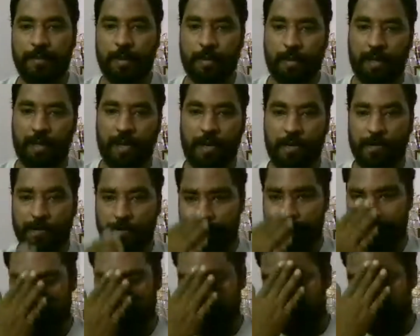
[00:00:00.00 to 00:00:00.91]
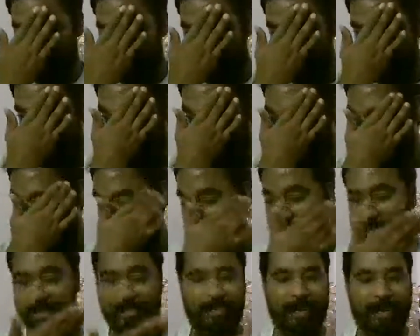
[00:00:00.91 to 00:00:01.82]
Okay, it's
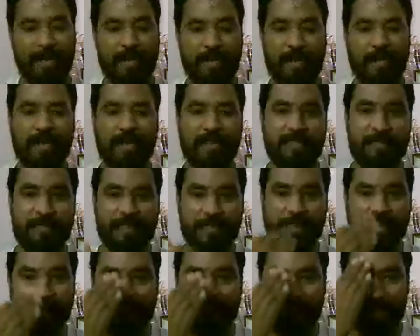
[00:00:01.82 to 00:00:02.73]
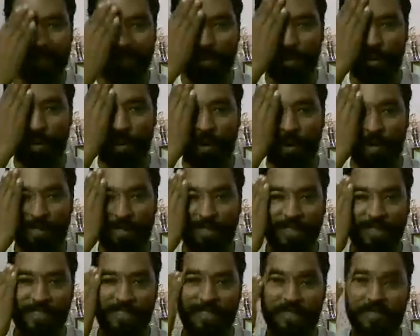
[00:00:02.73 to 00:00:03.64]
just that like it's a little hot
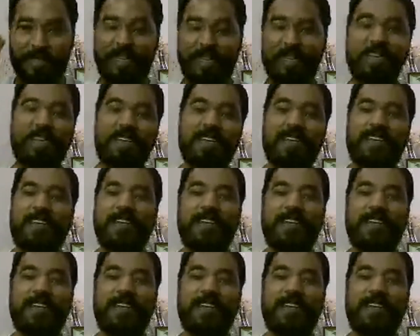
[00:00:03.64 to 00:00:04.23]
here today.